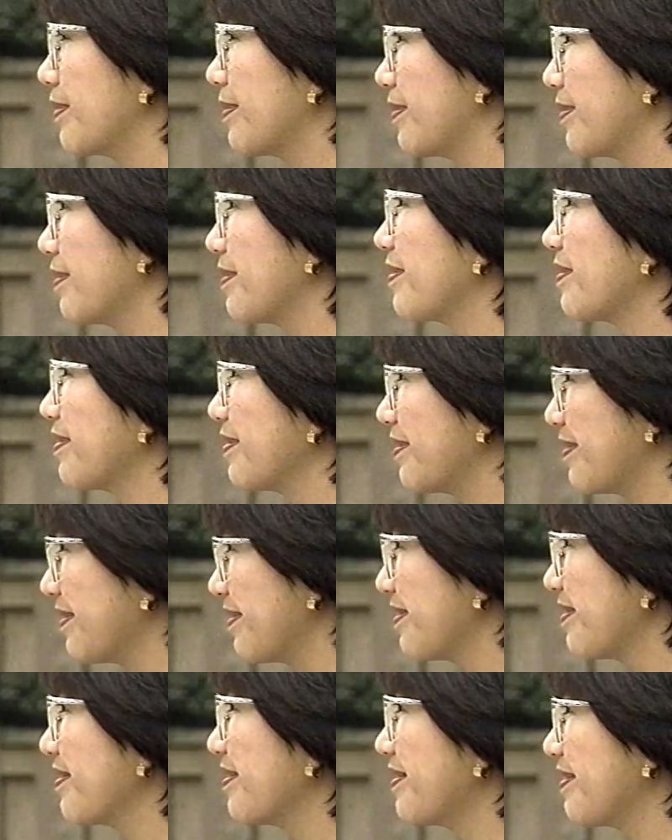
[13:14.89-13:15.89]
we can go back
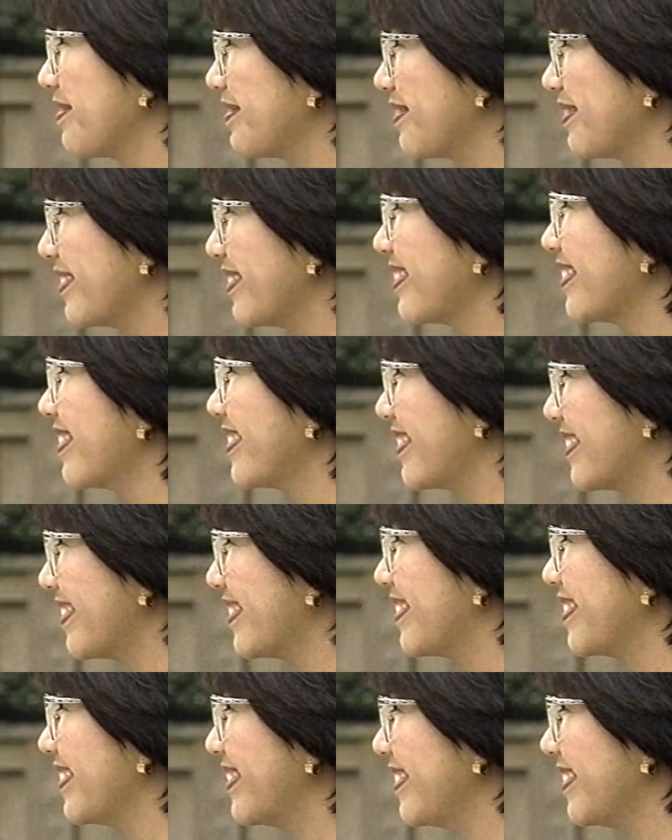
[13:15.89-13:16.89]
to Arlene looking
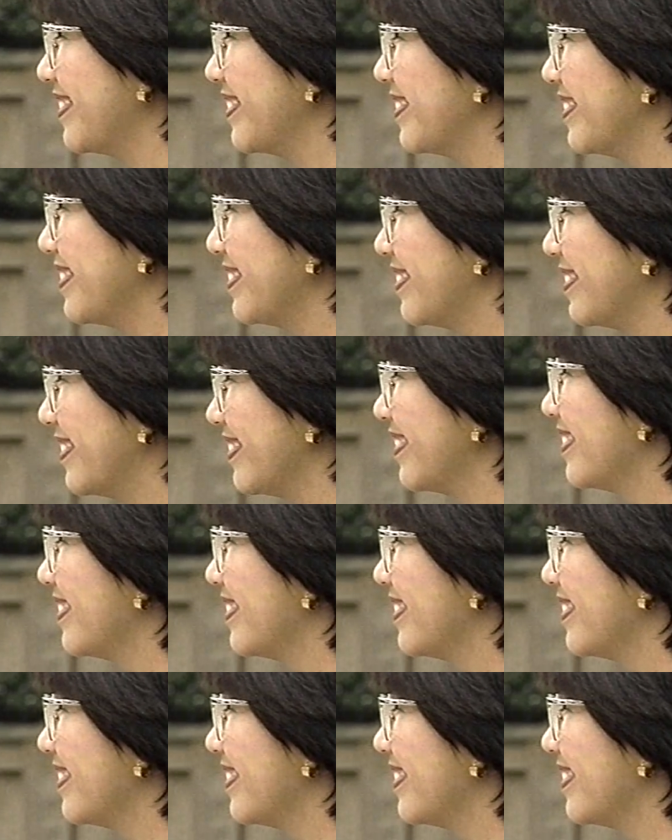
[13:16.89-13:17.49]
right to left.